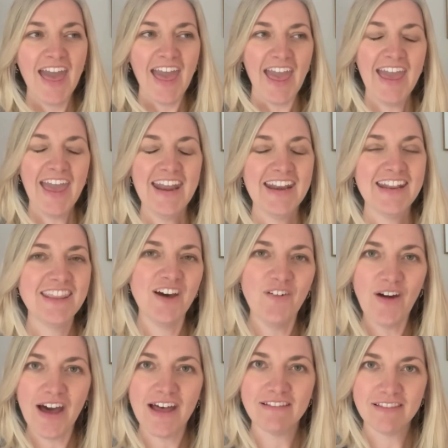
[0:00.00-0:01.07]
And though
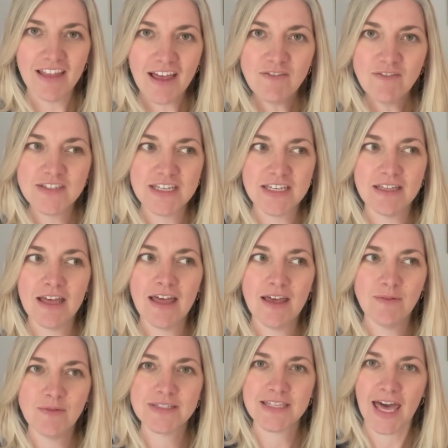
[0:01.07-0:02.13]
I loved it, it
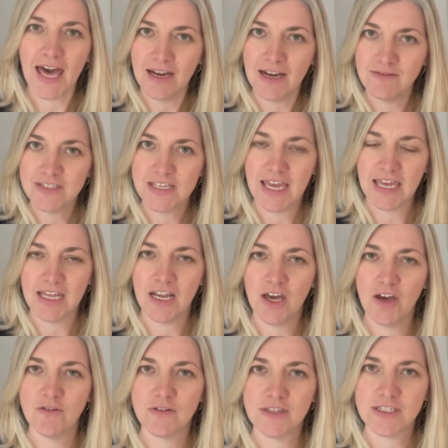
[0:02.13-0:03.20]
was kind of taking
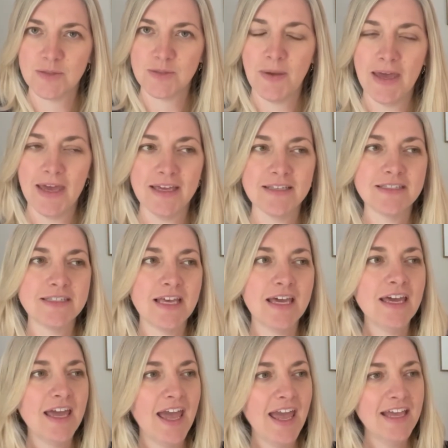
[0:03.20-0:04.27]
over the space.
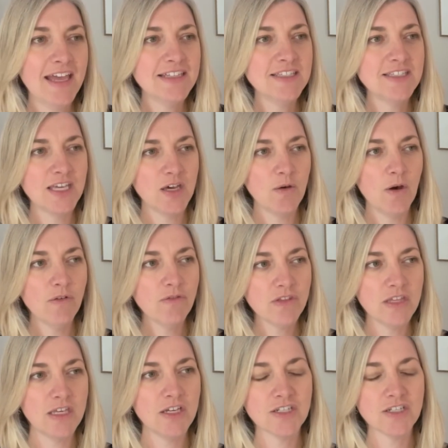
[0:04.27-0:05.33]
And so over the
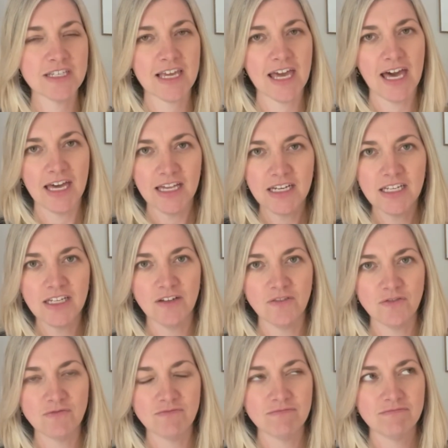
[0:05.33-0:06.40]
years, I kind of
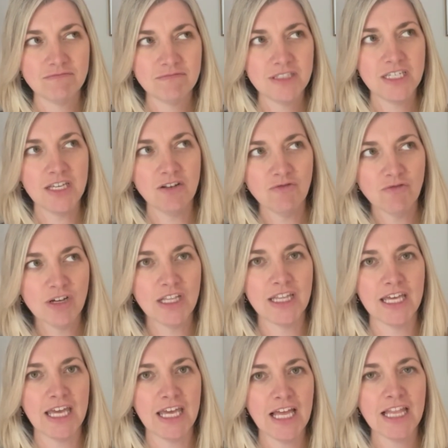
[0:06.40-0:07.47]
didn't
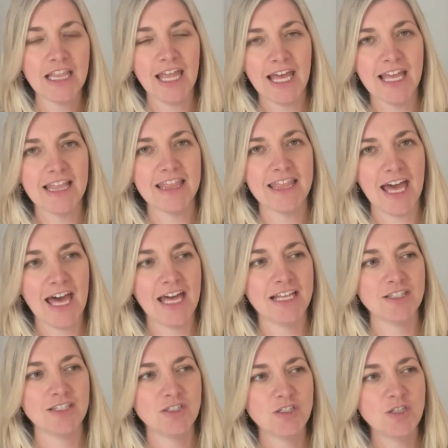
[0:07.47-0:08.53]
really like
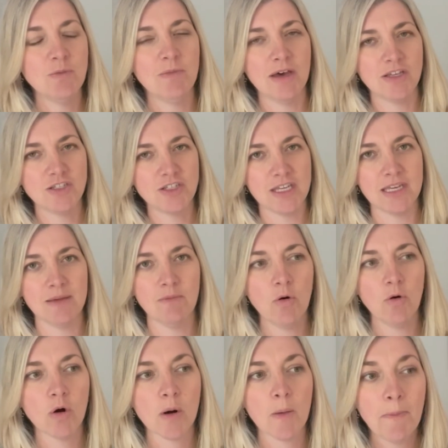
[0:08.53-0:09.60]
that too much
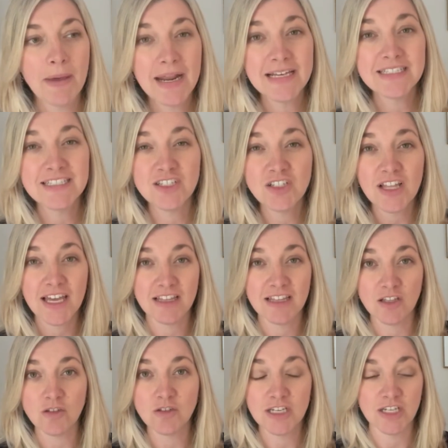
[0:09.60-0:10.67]
anymore, but I still like
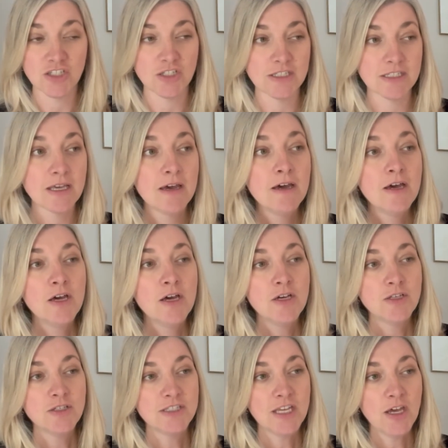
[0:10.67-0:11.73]
little touches.
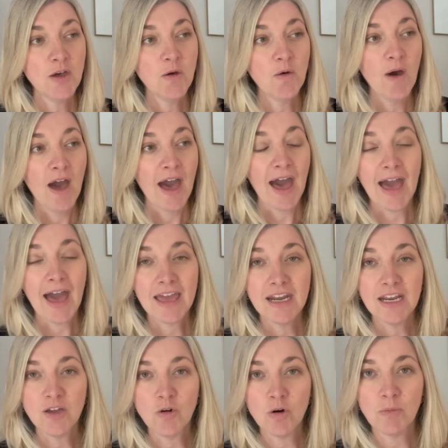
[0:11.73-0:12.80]
So I could
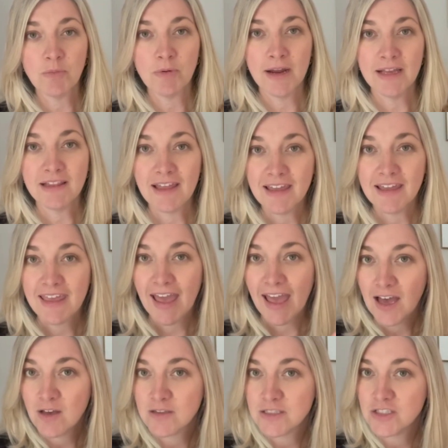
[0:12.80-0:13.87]
incorporate like
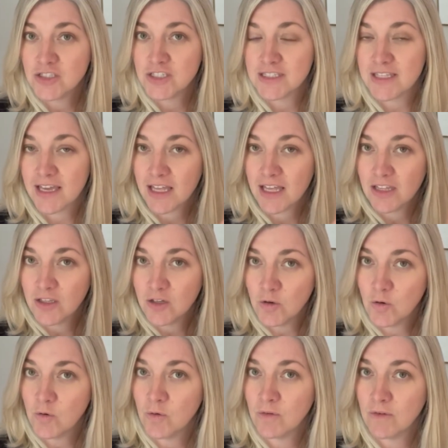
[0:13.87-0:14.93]
cows in just like a
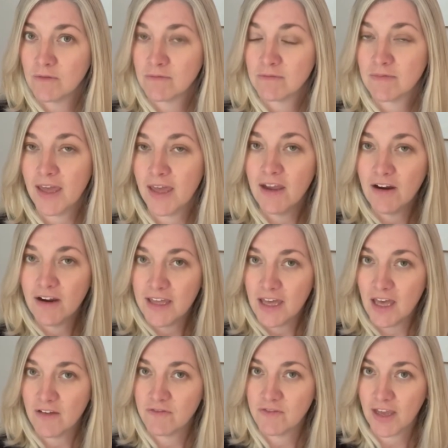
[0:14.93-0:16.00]
little area
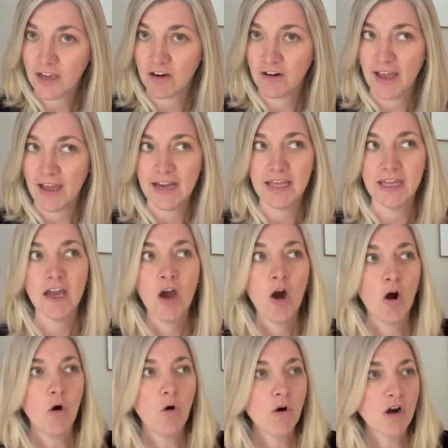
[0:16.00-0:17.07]
of decorating.
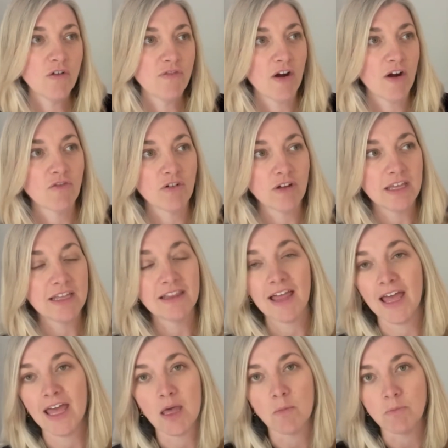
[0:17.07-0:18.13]
Or if I really
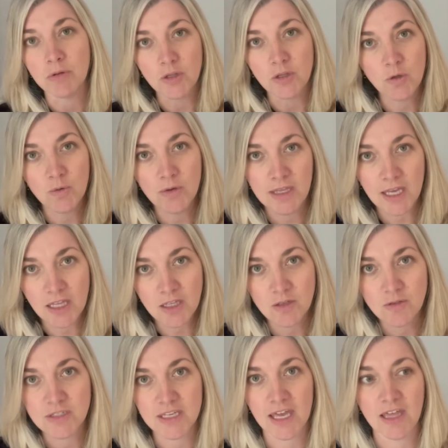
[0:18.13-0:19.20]
like blue and yellow
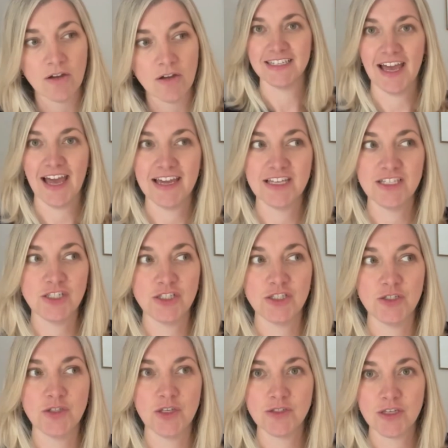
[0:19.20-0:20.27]
together, I could just
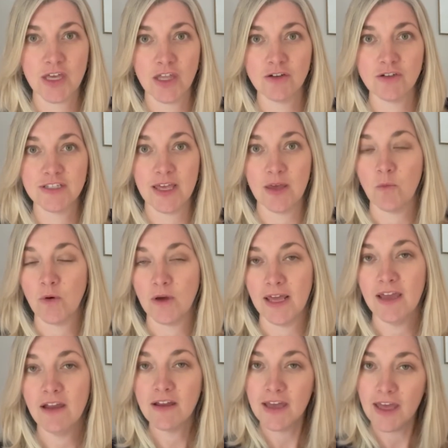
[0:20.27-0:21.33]
do those colors in one
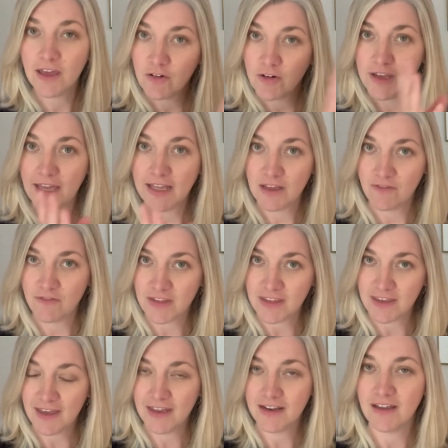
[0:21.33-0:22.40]
area and create a
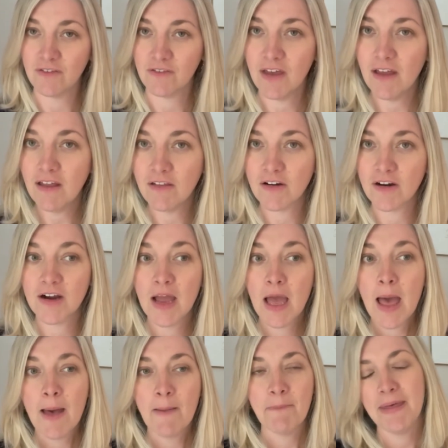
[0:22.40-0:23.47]
vignette of color,
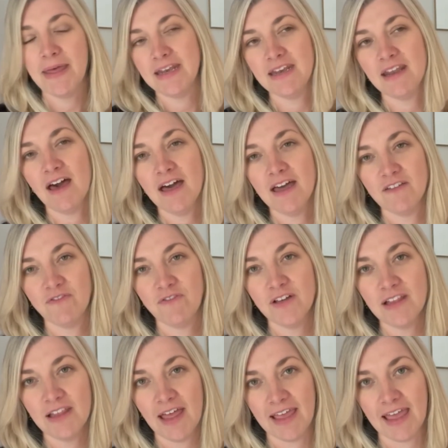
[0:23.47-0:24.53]
but not feel
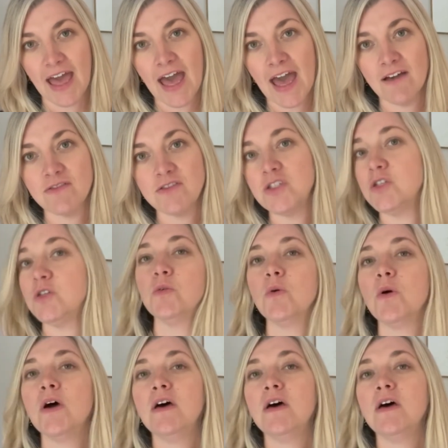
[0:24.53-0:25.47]
like I have to